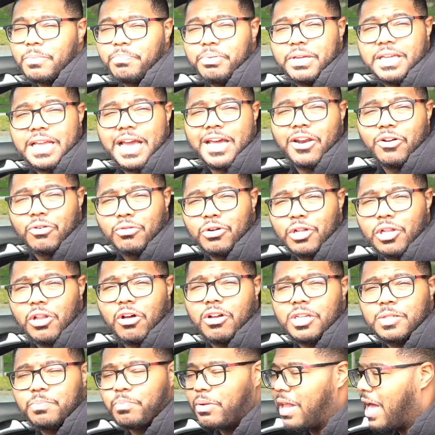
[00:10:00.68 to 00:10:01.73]
the piano
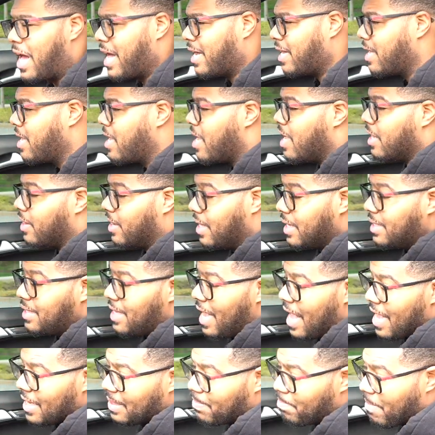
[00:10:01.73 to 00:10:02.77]
gloss black, this
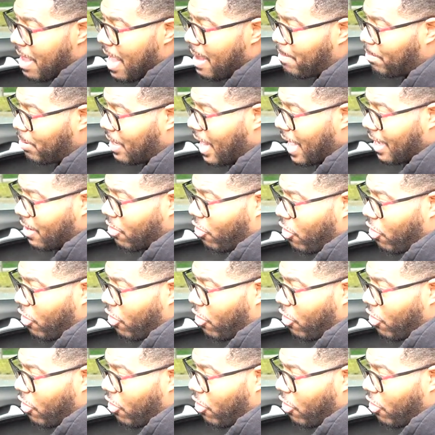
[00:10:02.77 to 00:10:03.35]
has matte black